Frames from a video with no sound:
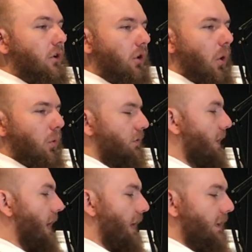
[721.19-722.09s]
note,
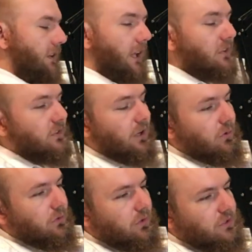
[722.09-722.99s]
and it lasts
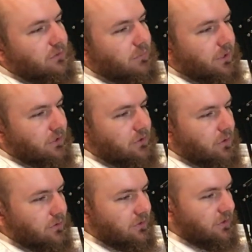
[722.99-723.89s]
around 30 minutes
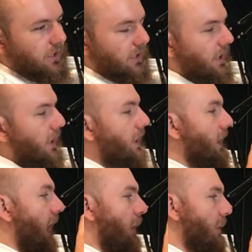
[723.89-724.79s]
on skin.
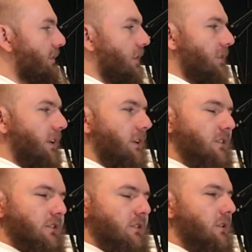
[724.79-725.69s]
However, there
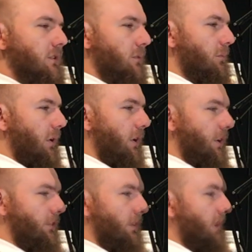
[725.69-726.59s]
is a certain
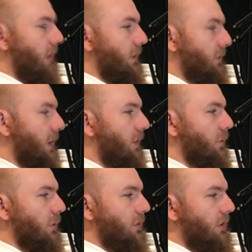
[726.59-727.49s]
progression. The
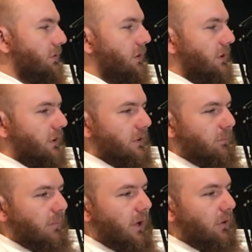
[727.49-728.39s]
scent will definitely
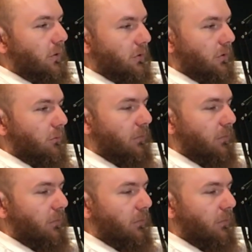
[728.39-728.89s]
depend on your